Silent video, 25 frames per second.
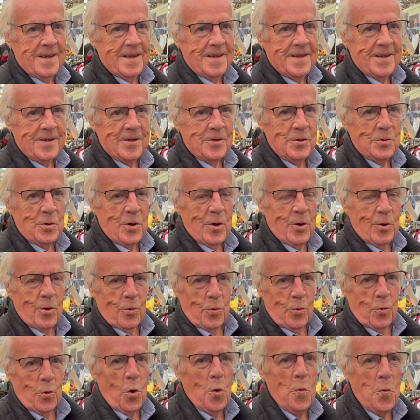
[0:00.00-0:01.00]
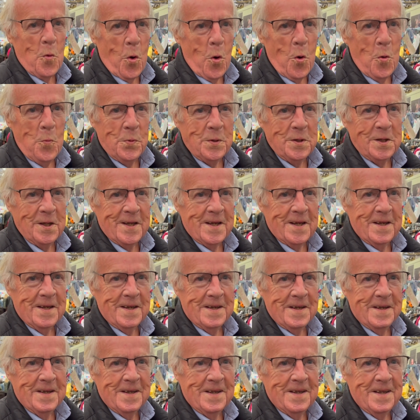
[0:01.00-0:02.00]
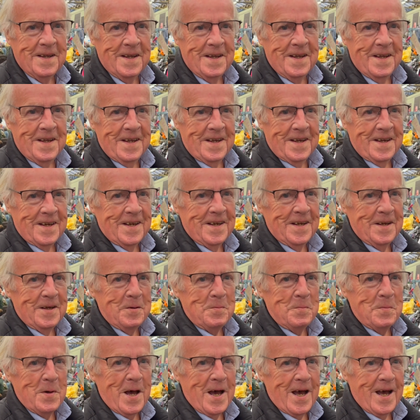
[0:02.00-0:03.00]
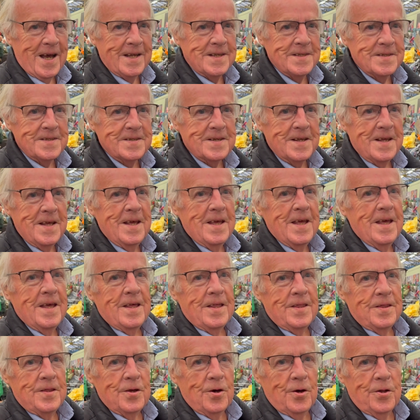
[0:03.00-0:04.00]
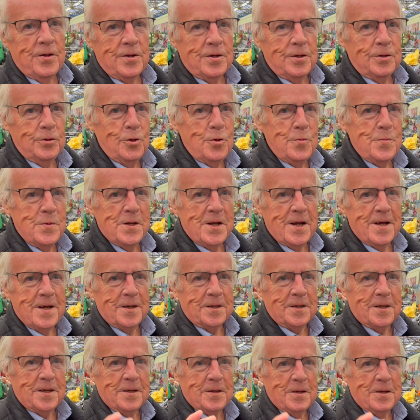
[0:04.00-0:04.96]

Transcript: you know, openly. And the other Luminarch